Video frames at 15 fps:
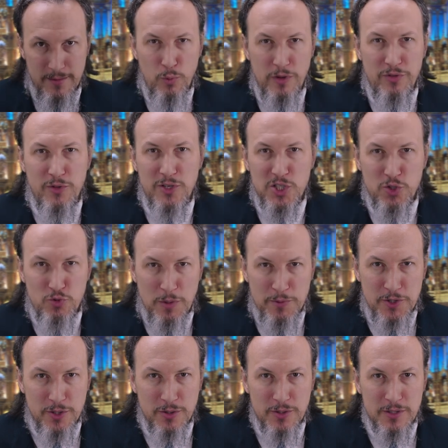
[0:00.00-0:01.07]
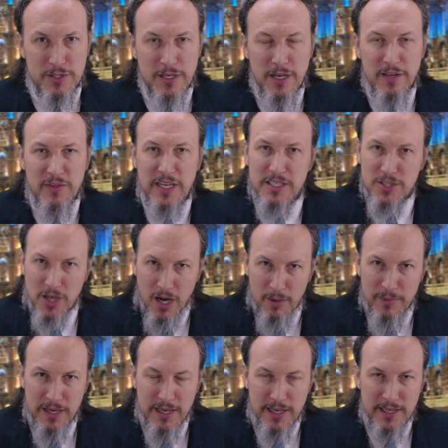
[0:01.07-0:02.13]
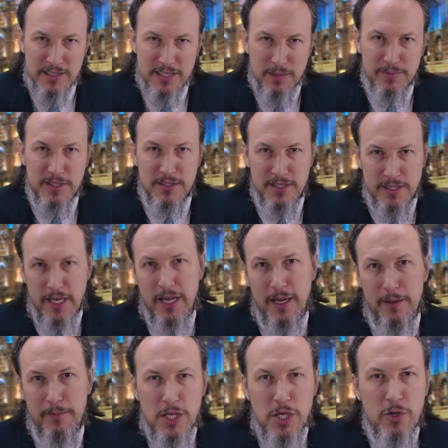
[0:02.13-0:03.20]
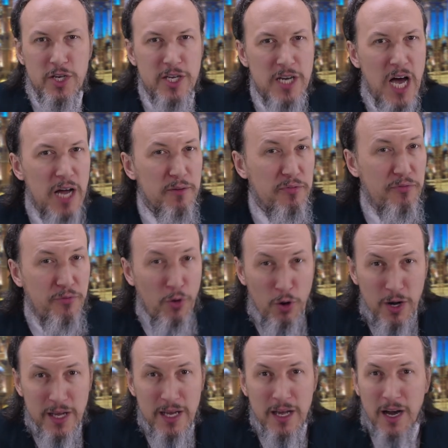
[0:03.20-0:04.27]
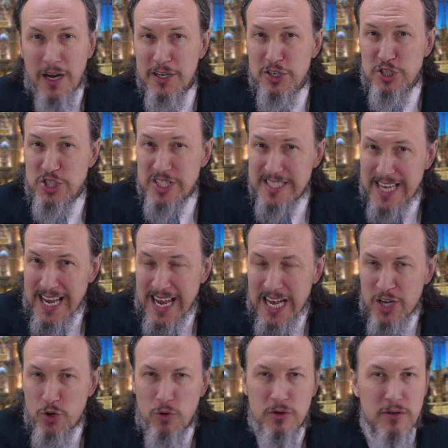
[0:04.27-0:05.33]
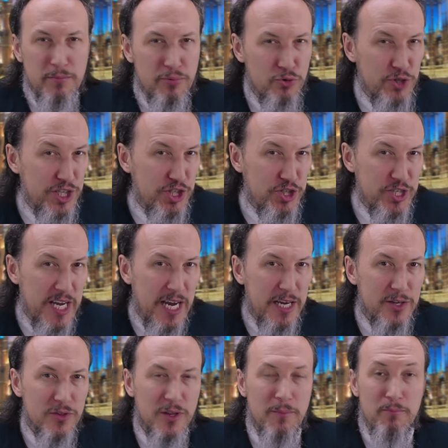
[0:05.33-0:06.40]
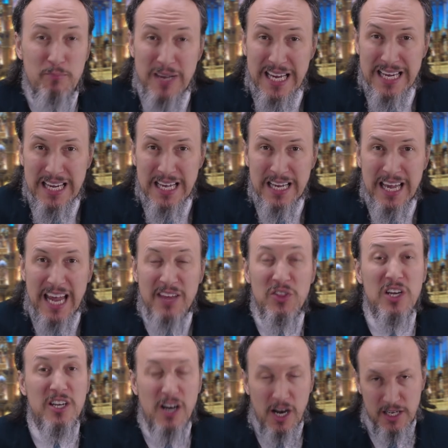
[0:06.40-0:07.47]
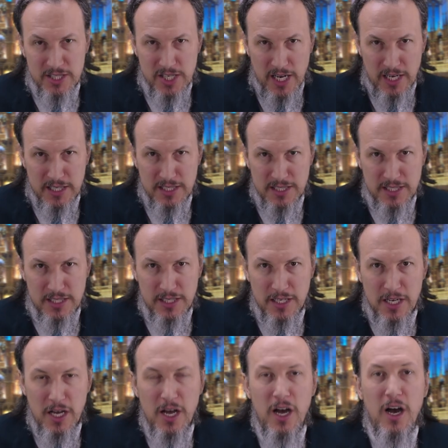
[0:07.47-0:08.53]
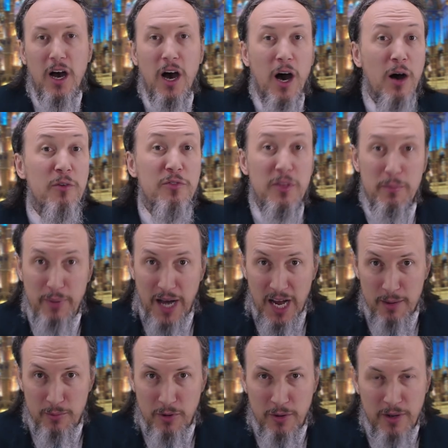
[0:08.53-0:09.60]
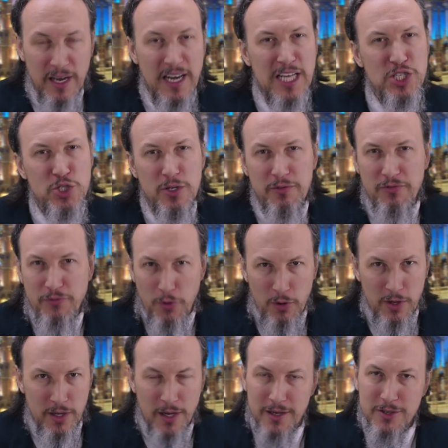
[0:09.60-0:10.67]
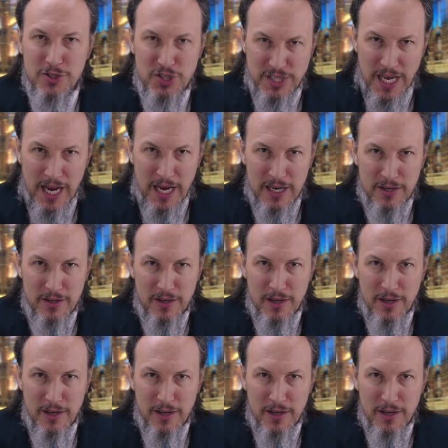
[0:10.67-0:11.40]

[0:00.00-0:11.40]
with the scriptures that's commonly accepted today. You cannot fully understand or appreciate the meaning and the context of the Bible unless you fully understand